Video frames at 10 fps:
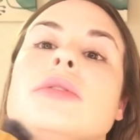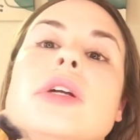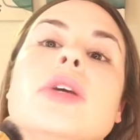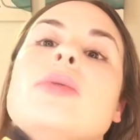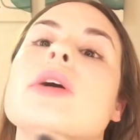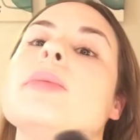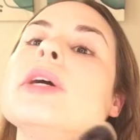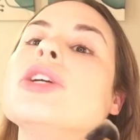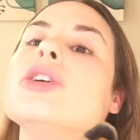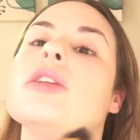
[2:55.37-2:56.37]
And you want to
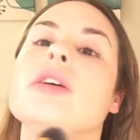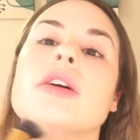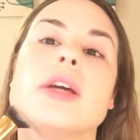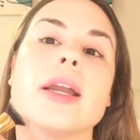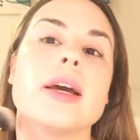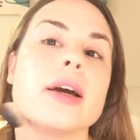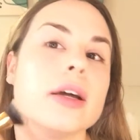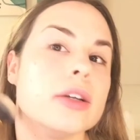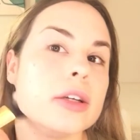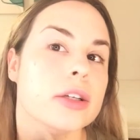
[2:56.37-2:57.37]
make sure that you're getting
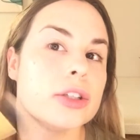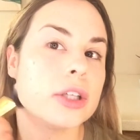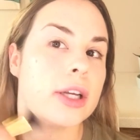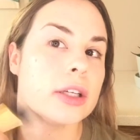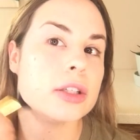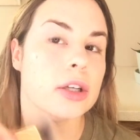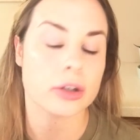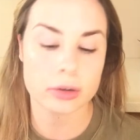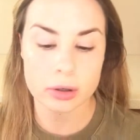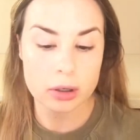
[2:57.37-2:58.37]
under your chin
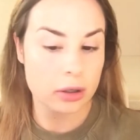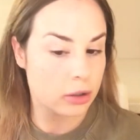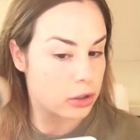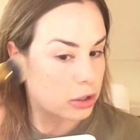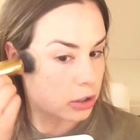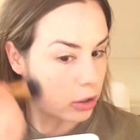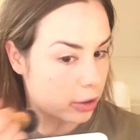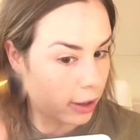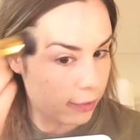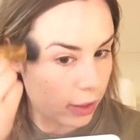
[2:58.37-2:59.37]
too, just so you
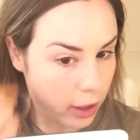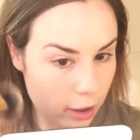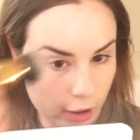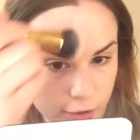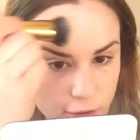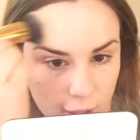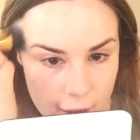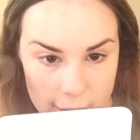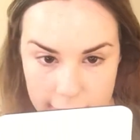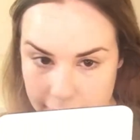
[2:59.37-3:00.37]
don't have that harsh
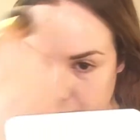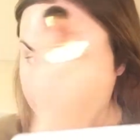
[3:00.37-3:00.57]
line.